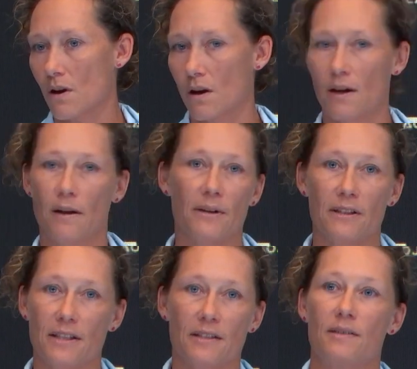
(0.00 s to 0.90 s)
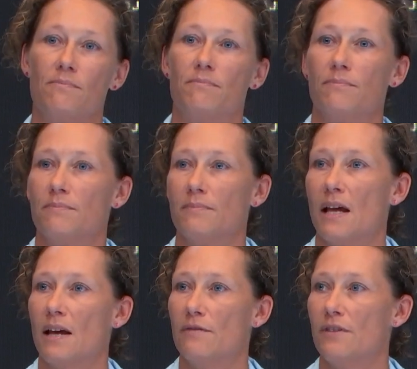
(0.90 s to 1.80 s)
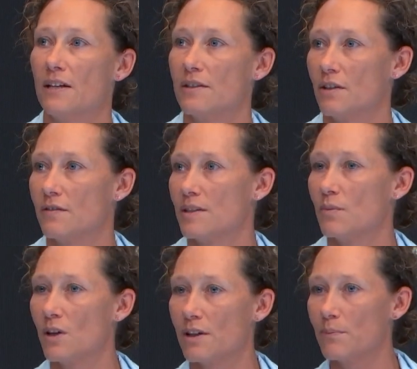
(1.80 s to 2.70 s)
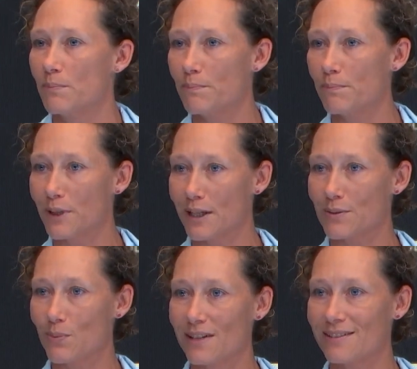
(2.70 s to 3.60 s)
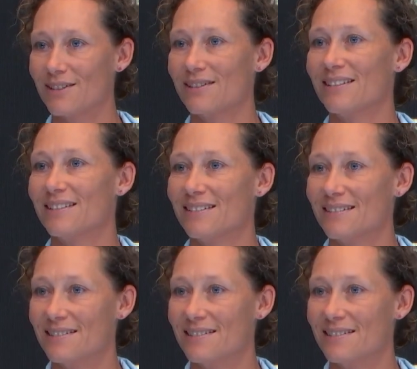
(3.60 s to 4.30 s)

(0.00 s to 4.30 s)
Oh, I mean, this event is obviously one of the biggest ones on the